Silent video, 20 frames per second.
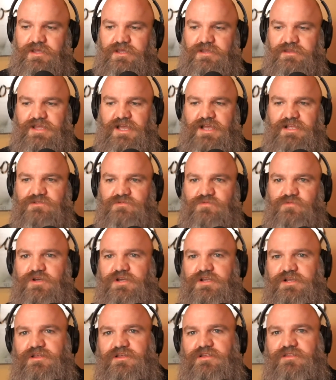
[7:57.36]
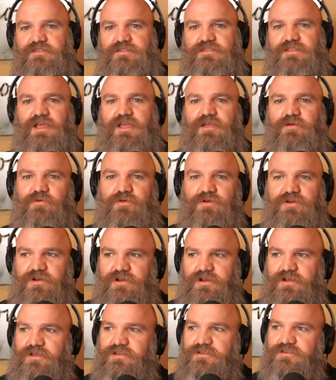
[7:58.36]
That's what they
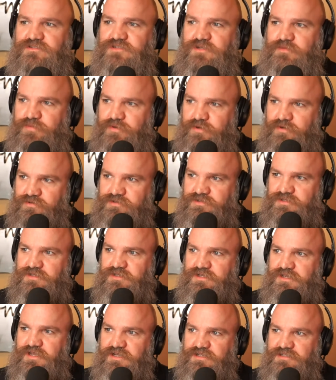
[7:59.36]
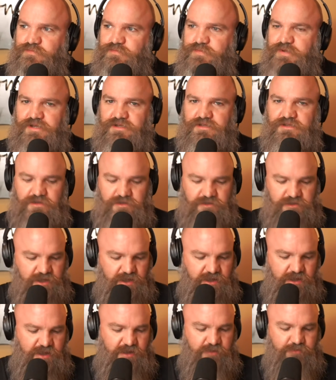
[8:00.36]
were supposedly expecting to
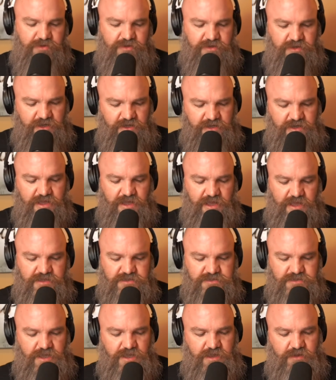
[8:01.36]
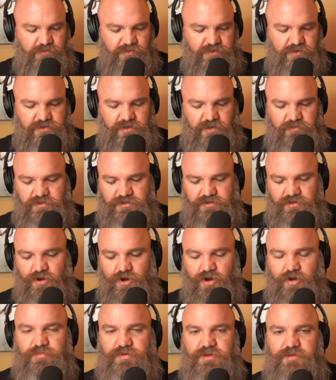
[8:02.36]
happen. And it has happened. I mean, there
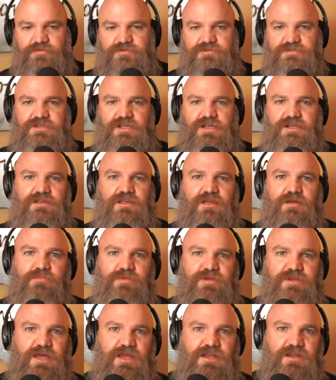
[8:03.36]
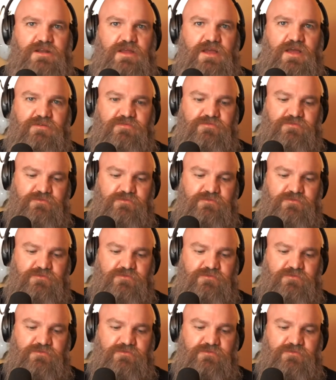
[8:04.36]
are people standing up, but not enough.